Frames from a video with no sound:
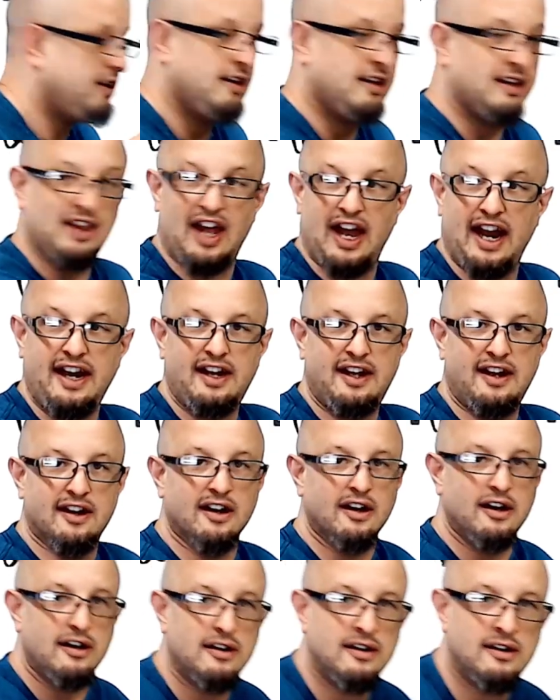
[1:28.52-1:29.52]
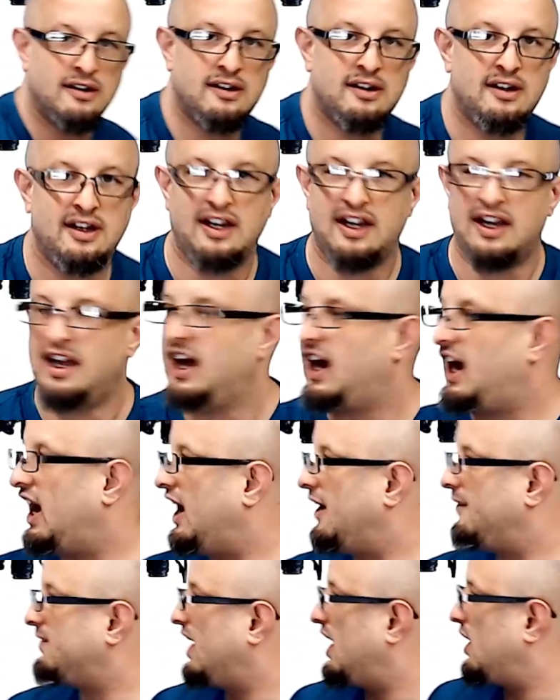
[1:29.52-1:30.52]
light here,
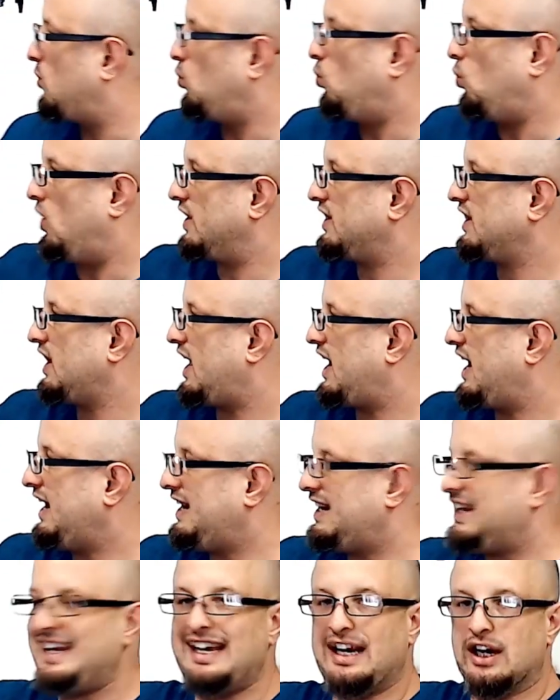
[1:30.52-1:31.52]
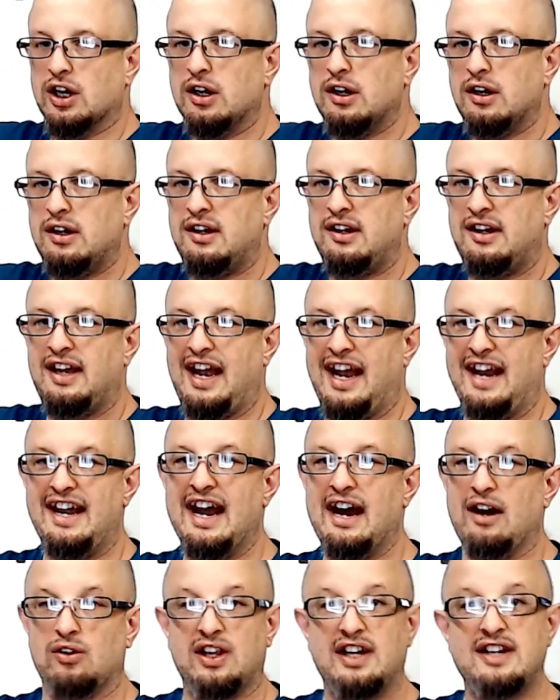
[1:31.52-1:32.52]
I've got one light here, and now
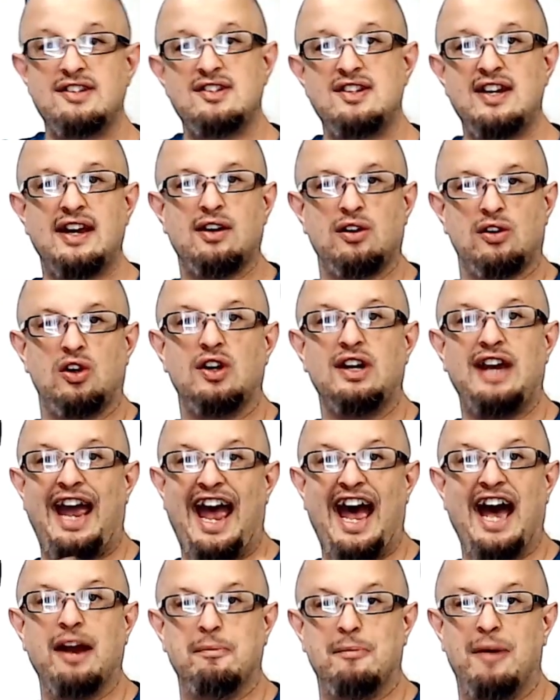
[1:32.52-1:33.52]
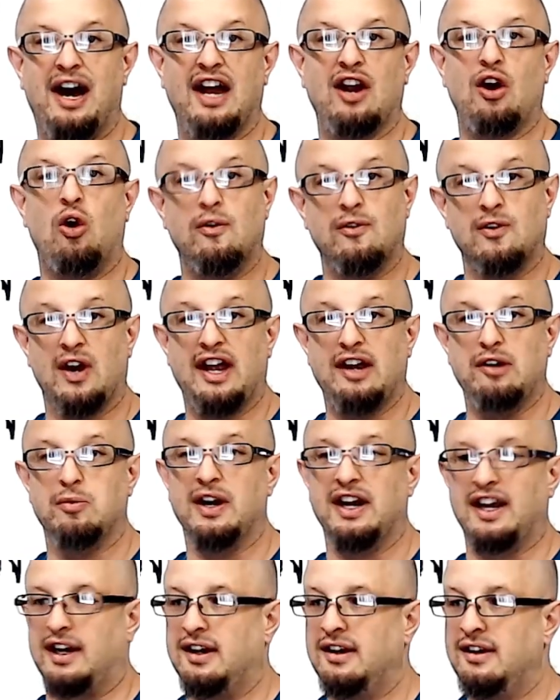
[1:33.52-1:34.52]
let's take a look at my overhead
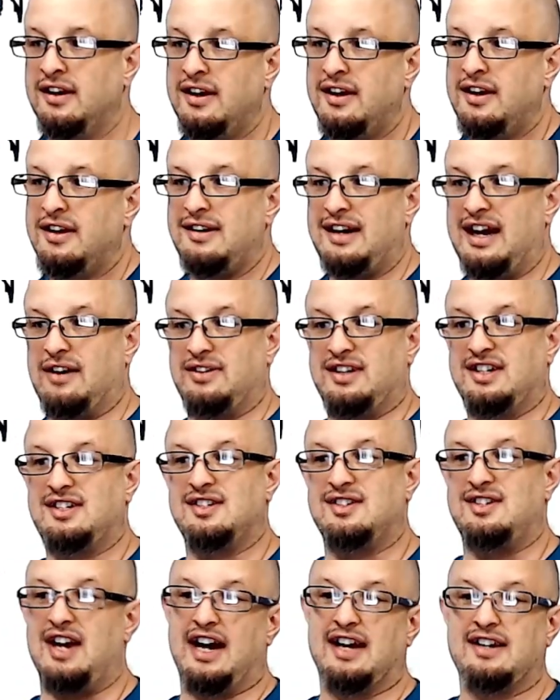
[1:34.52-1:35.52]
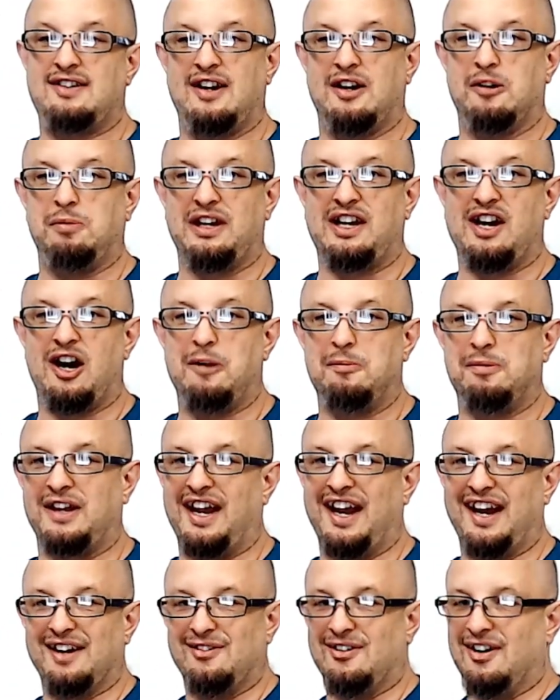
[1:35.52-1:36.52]
rig. Now this is not terribly
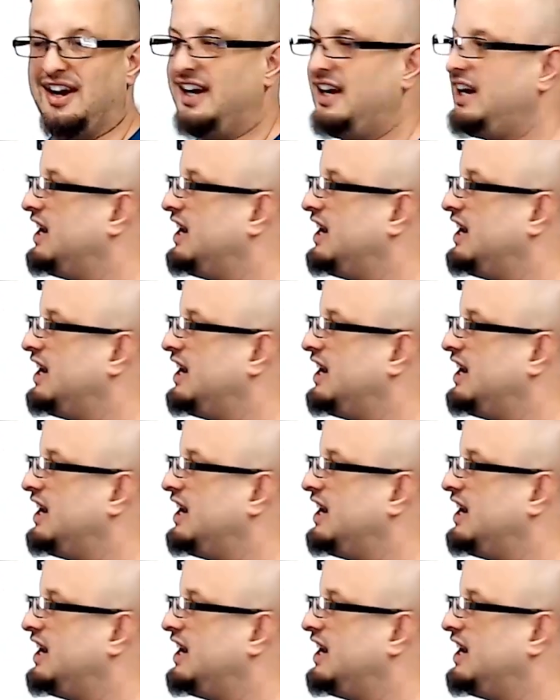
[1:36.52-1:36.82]
complicated, right?